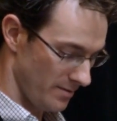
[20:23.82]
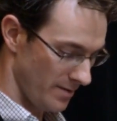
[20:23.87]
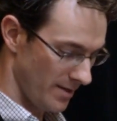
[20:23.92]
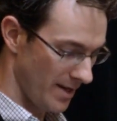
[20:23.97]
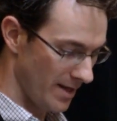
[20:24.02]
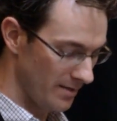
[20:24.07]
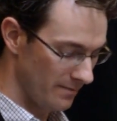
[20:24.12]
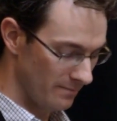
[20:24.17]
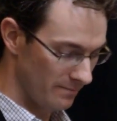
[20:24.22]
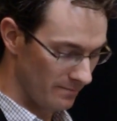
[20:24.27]

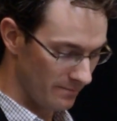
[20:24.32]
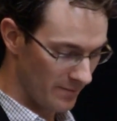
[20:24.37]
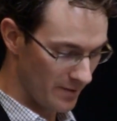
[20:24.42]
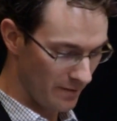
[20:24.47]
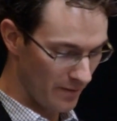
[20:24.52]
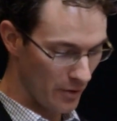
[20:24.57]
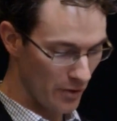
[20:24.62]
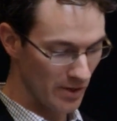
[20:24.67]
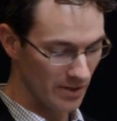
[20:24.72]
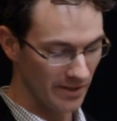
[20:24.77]
At the
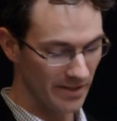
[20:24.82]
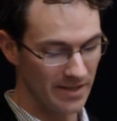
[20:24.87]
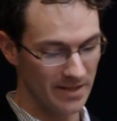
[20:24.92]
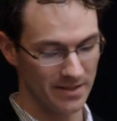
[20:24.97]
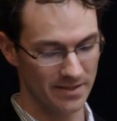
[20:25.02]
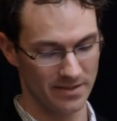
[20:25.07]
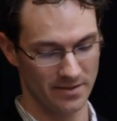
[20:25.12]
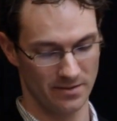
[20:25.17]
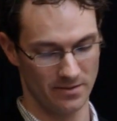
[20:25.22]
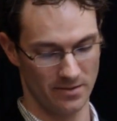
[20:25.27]
very
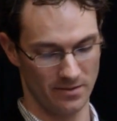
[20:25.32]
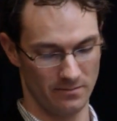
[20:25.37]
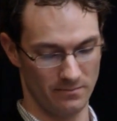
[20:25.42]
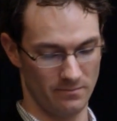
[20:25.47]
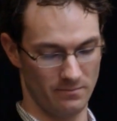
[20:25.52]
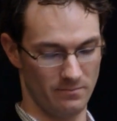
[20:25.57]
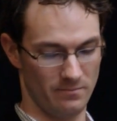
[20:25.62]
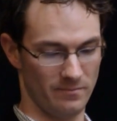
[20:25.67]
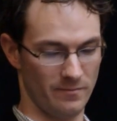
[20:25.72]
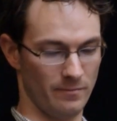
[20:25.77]
least,
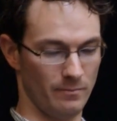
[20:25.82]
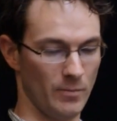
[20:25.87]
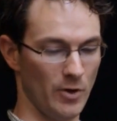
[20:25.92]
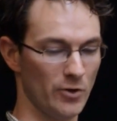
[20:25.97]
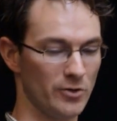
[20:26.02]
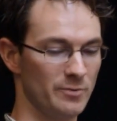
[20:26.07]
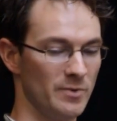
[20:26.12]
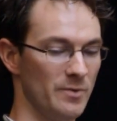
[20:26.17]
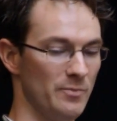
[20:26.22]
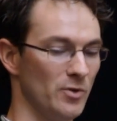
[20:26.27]

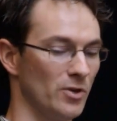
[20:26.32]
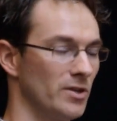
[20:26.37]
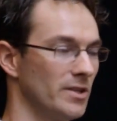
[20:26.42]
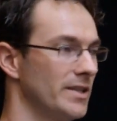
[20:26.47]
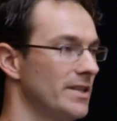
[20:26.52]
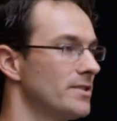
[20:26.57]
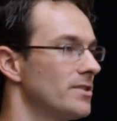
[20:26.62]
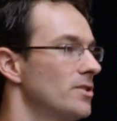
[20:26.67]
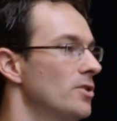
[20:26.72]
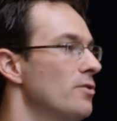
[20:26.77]
most people, at
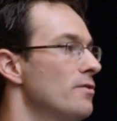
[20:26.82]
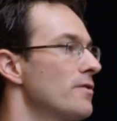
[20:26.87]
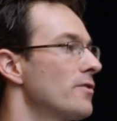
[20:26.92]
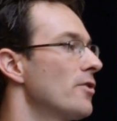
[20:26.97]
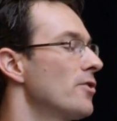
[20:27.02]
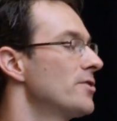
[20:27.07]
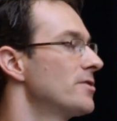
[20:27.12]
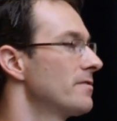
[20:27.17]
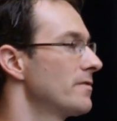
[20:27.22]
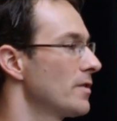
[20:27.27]
least
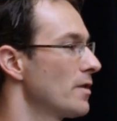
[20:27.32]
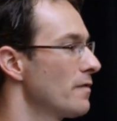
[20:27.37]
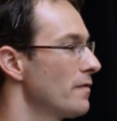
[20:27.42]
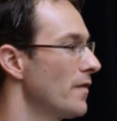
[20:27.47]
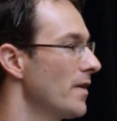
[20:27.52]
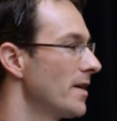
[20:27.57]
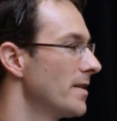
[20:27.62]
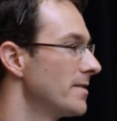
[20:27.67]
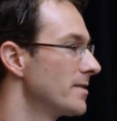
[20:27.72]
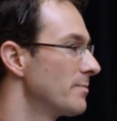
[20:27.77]
2/3 of their
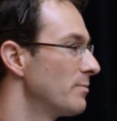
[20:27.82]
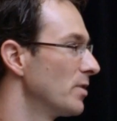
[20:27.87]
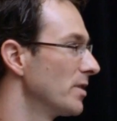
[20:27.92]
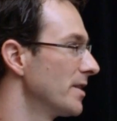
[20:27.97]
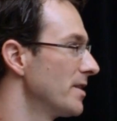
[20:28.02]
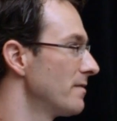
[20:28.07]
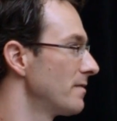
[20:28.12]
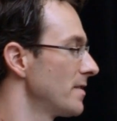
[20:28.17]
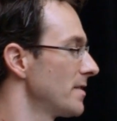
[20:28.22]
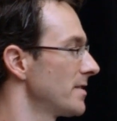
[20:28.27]
friends,
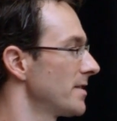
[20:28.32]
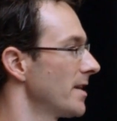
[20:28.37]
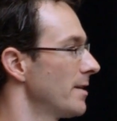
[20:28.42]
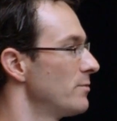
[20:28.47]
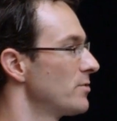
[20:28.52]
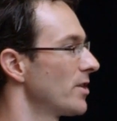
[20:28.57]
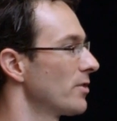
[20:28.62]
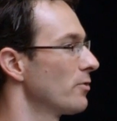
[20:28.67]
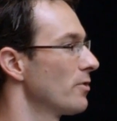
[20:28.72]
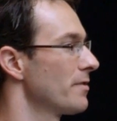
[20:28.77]
believe the
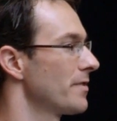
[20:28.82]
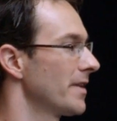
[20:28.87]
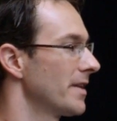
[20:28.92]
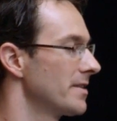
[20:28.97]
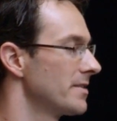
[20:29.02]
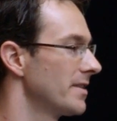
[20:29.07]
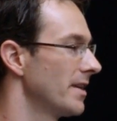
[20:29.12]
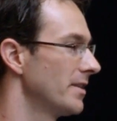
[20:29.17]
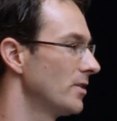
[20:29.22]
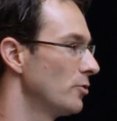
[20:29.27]
same general
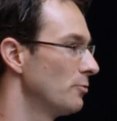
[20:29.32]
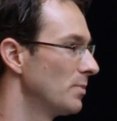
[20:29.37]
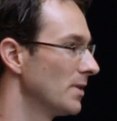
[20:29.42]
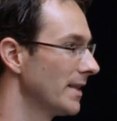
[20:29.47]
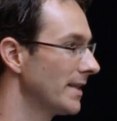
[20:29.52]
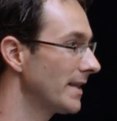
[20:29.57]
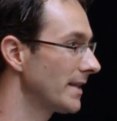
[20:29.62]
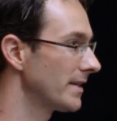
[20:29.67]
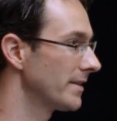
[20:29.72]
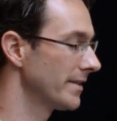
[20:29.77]
things they do
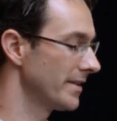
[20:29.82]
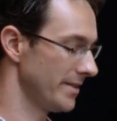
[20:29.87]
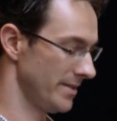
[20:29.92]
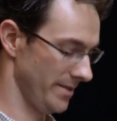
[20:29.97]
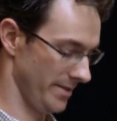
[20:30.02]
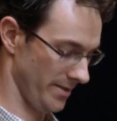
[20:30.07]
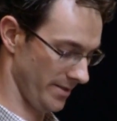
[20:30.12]
politically.